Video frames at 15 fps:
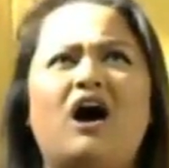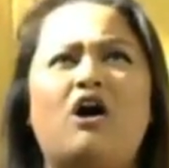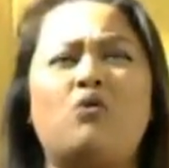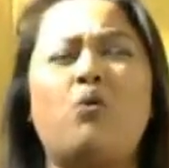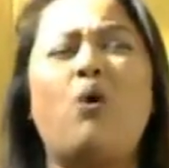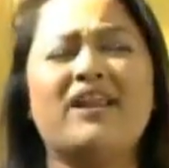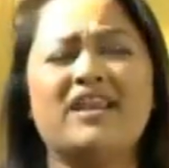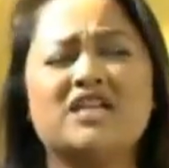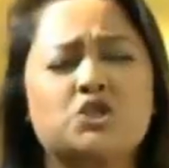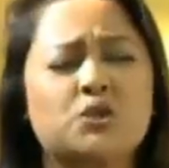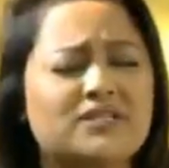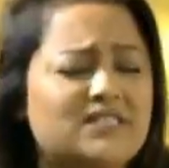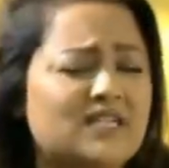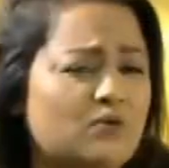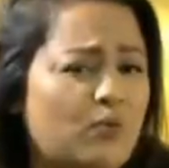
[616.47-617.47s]
quite an
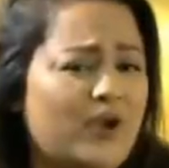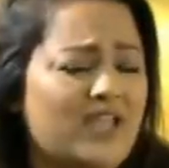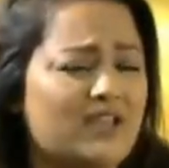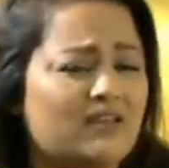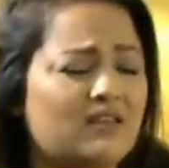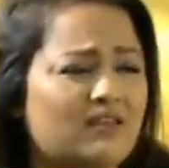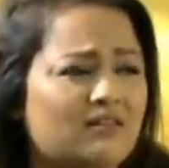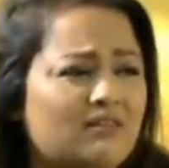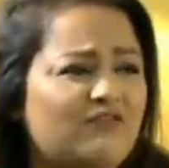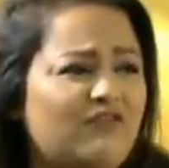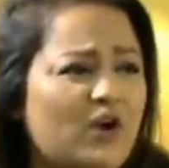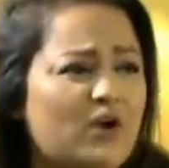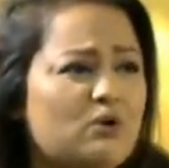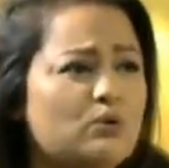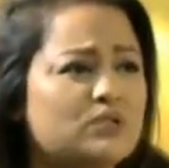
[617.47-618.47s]
interesting week. The
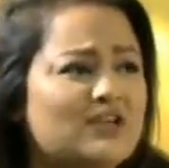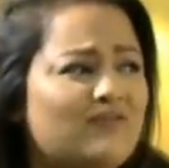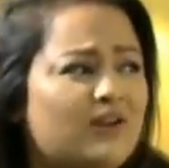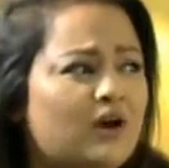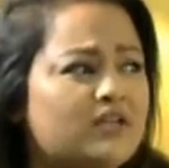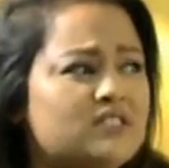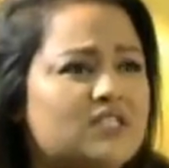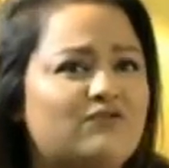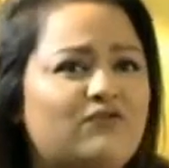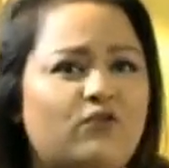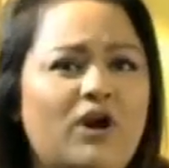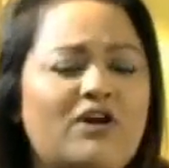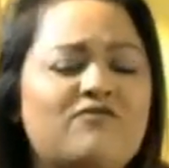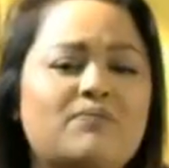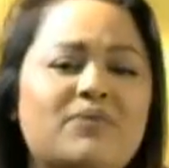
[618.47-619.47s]
phone calls have lasted
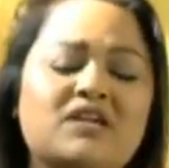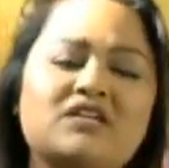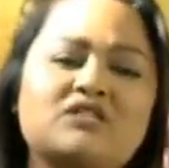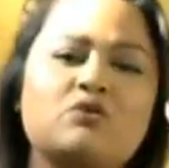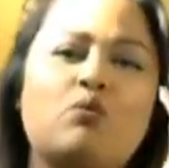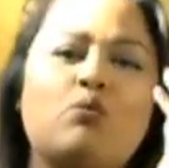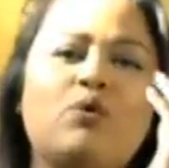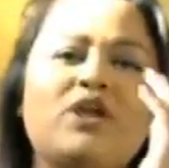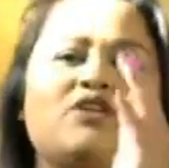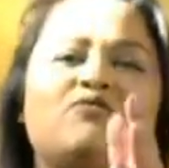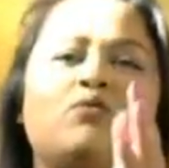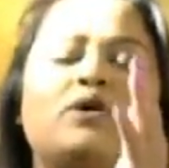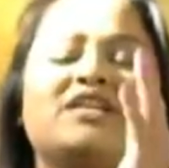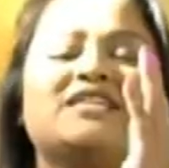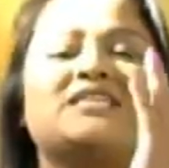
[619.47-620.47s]
forever because we've
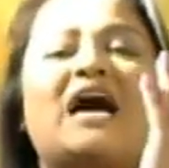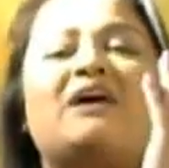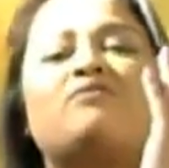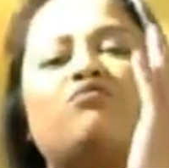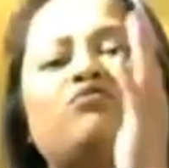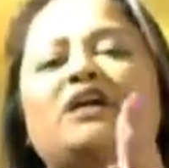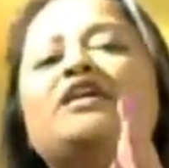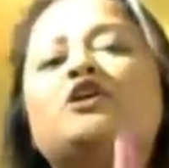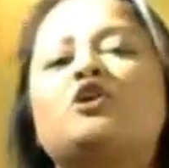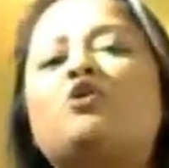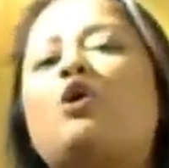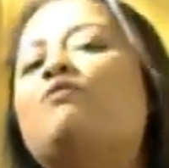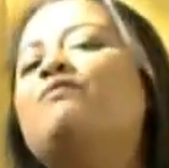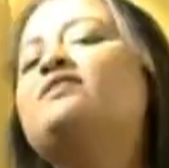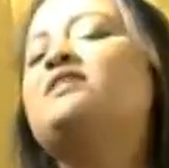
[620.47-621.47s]
wanted to have a really good
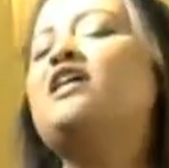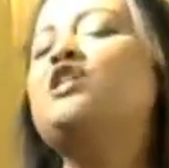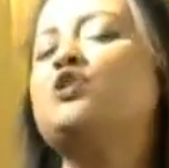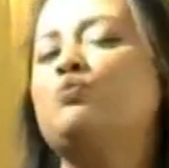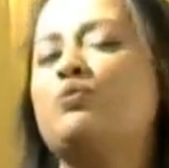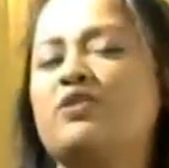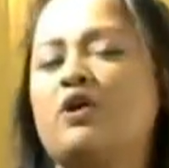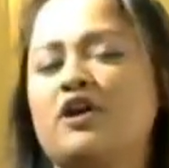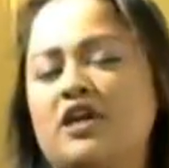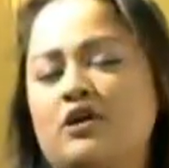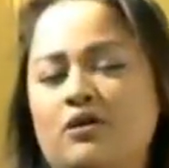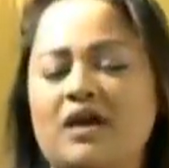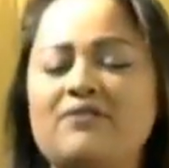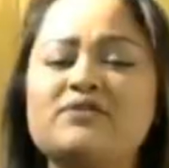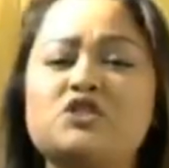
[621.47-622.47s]
conversation with our year
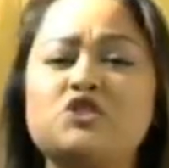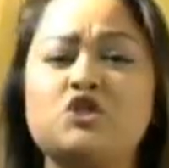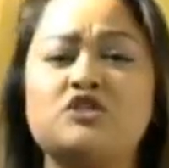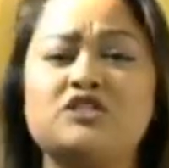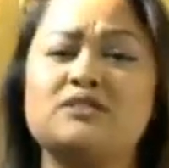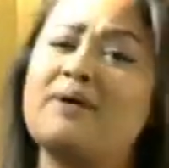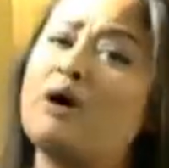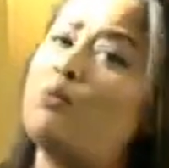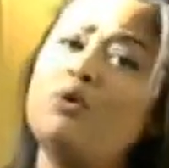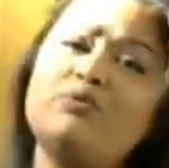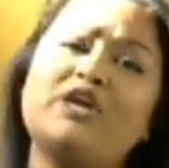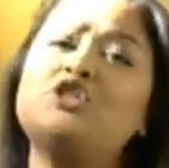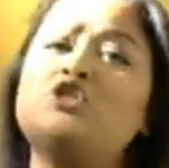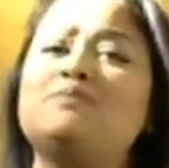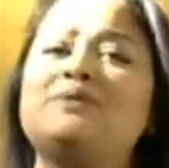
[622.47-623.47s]
11 students about what
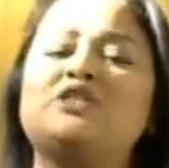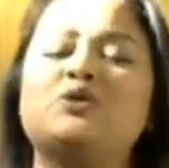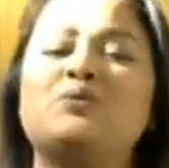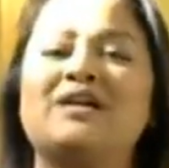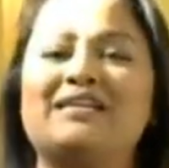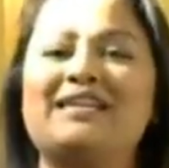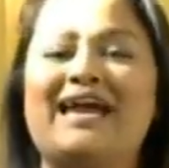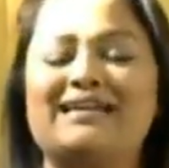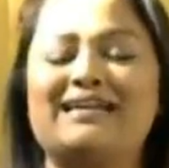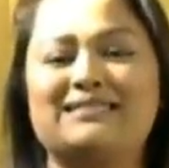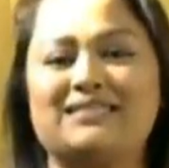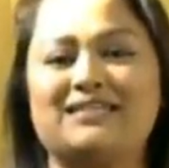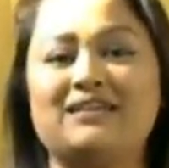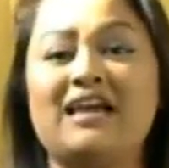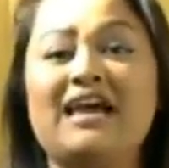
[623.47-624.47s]
they should be doing
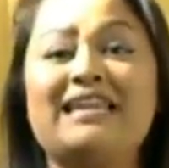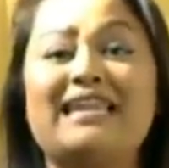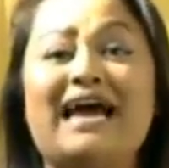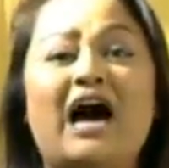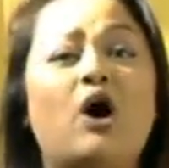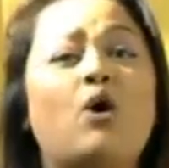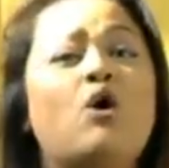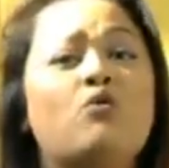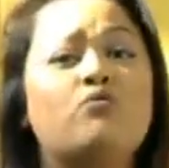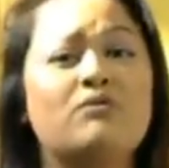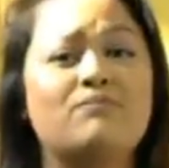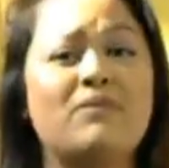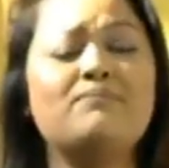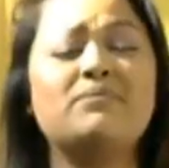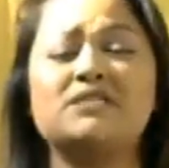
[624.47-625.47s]
next. Now,
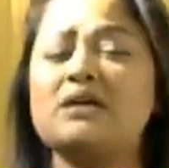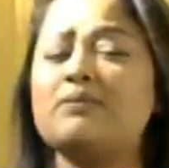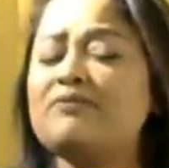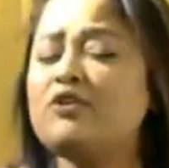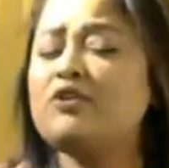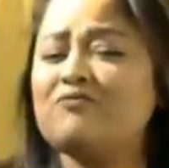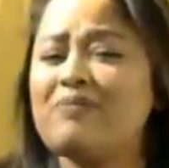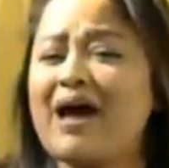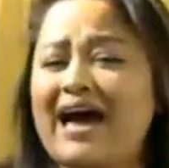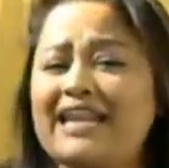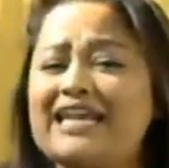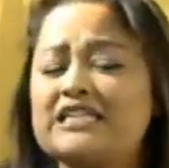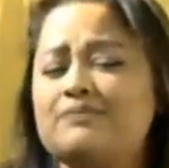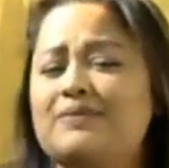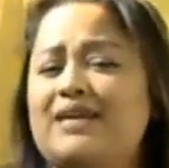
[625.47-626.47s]
remember, some of you have
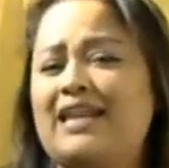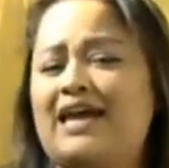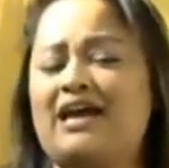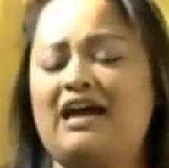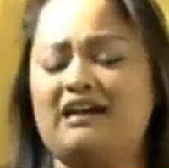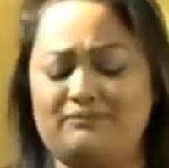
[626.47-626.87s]
panicked me and, I, uh,